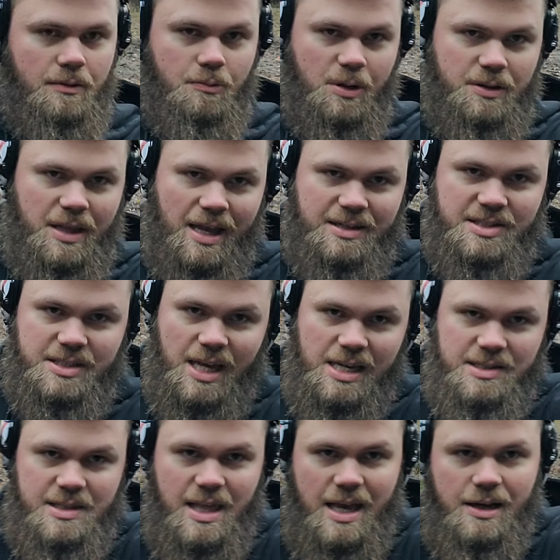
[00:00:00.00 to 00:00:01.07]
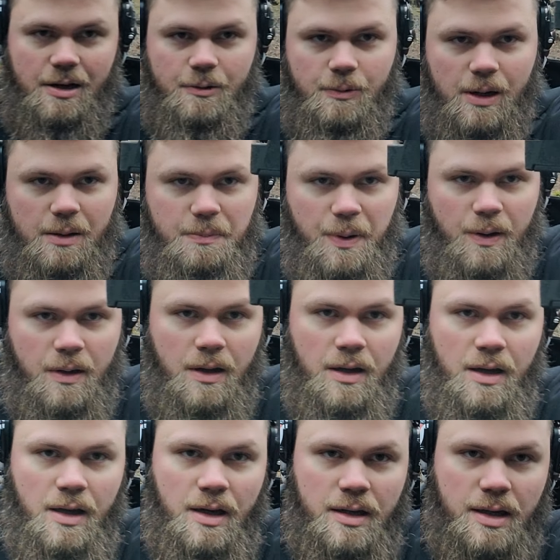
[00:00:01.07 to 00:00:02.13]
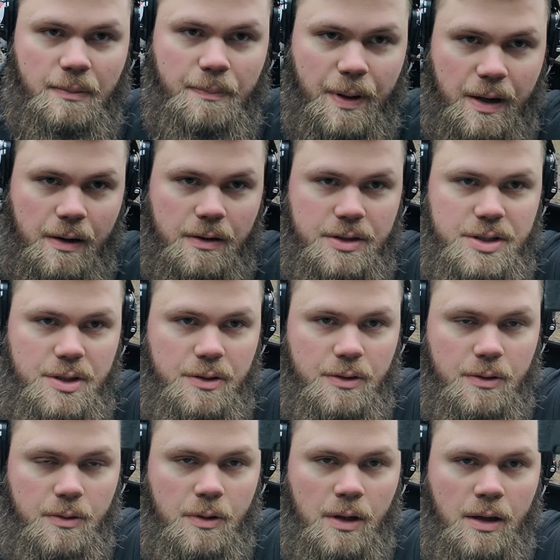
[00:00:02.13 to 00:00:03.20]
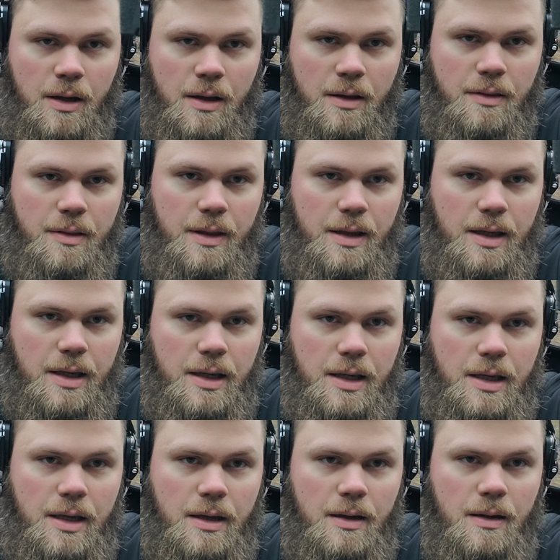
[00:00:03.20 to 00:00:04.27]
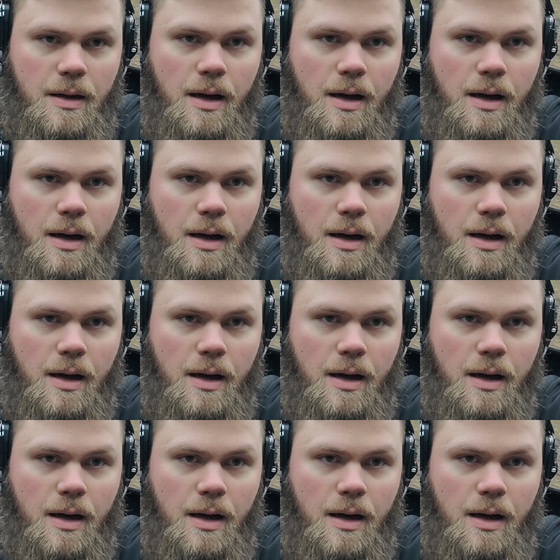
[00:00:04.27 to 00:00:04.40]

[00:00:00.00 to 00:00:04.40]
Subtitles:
with that size of that grip compared to the